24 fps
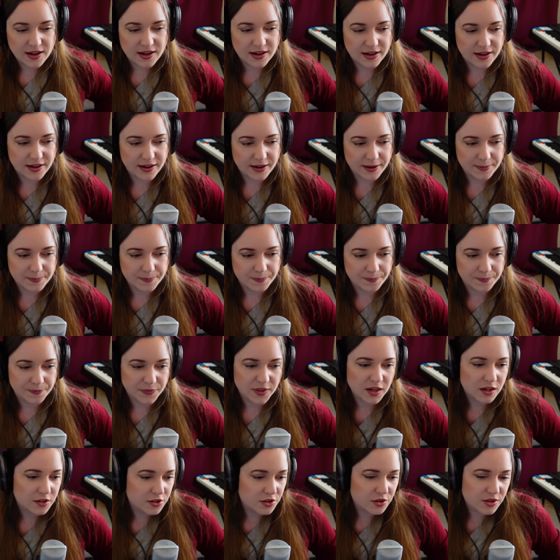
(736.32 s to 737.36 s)
Um,
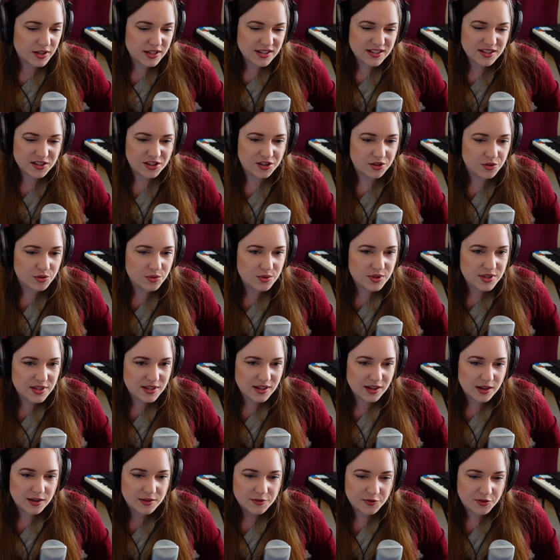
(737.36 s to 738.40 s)
you can use
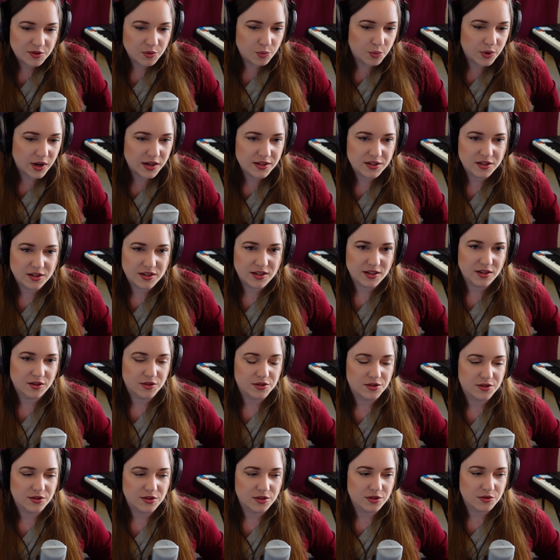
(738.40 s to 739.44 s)
that if you want. You can
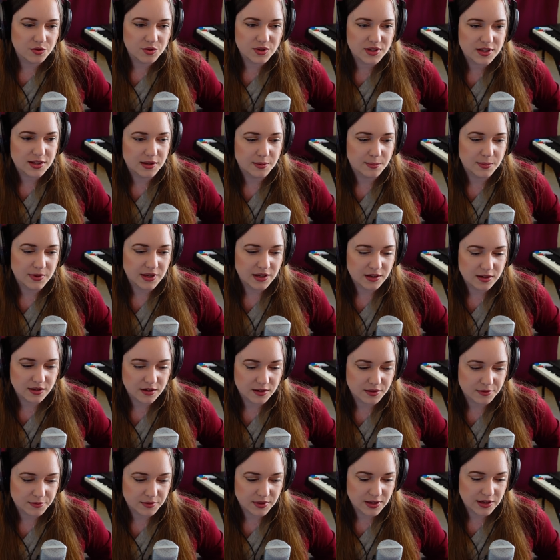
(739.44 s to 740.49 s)
also use them in
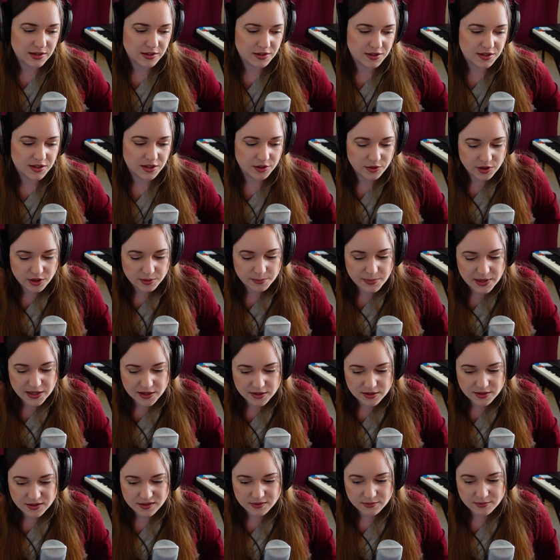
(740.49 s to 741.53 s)
a in a stereo
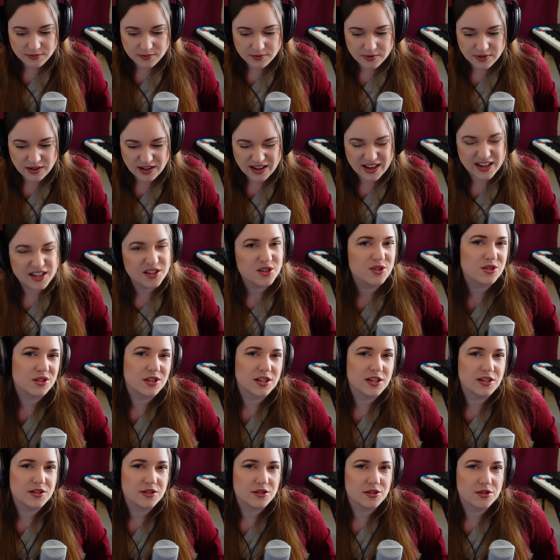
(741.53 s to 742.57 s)
mix. I
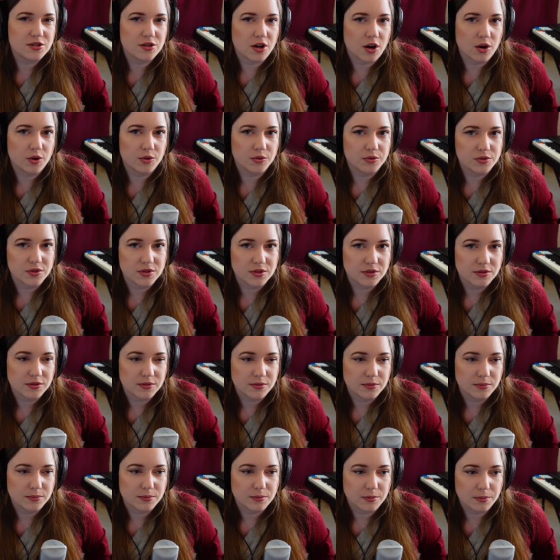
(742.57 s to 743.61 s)
usually don't,
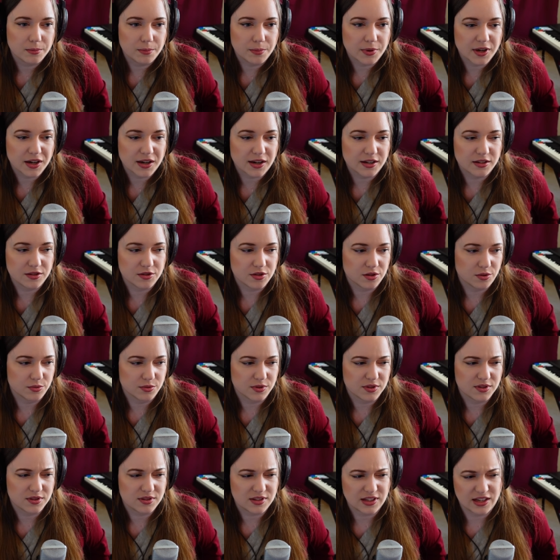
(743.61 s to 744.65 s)
but I
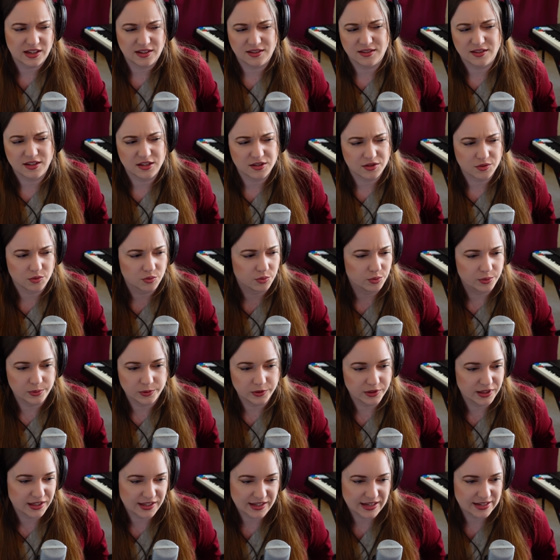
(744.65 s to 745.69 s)
don't think there's a
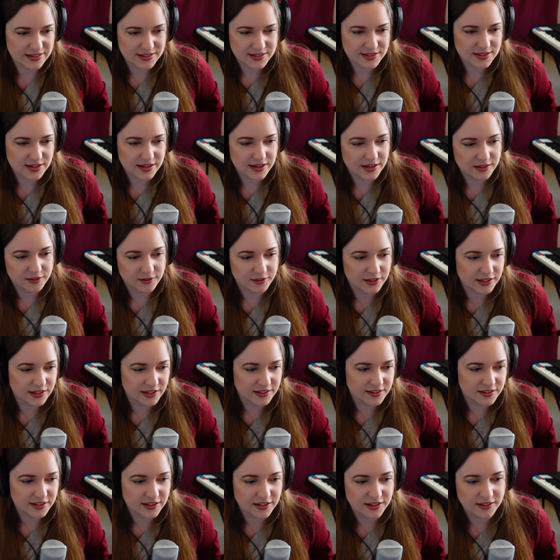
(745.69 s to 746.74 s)
rule against that or
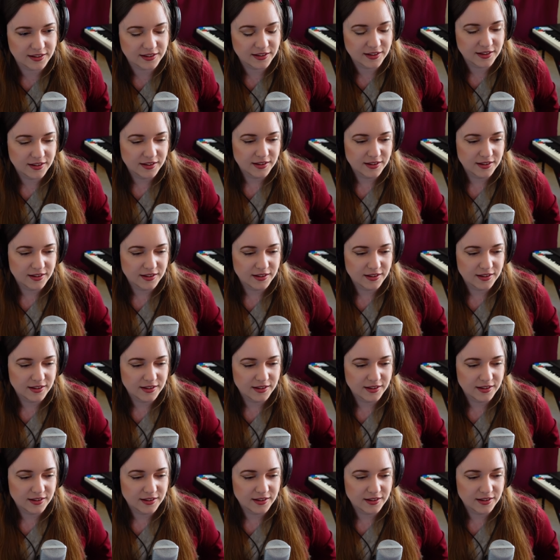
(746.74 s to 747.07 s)
anything.